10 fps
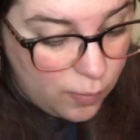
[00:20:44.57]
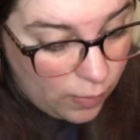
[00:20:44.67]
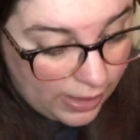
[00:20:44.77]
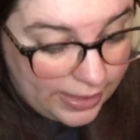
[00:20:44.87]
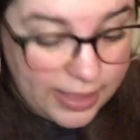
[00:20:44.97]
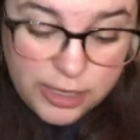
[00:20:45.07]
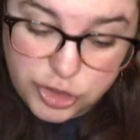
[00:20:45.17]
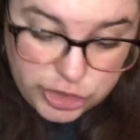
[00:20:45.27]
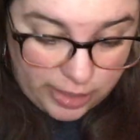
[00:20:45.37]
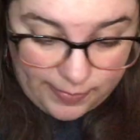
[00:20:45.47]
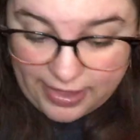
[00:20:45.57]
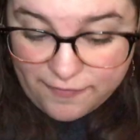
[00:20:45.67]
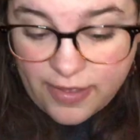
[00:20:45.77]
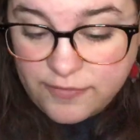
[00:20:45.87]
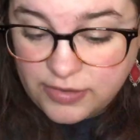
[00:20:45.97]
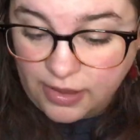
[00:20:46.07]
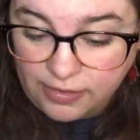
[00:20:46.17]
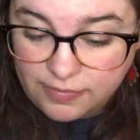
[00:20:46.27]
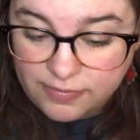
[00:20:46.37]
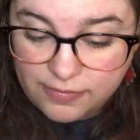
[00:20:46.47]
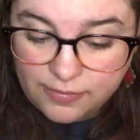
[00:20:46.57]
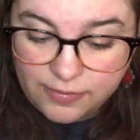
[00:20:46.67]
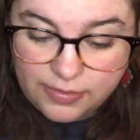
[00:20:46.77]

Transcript: Why, JBFF does.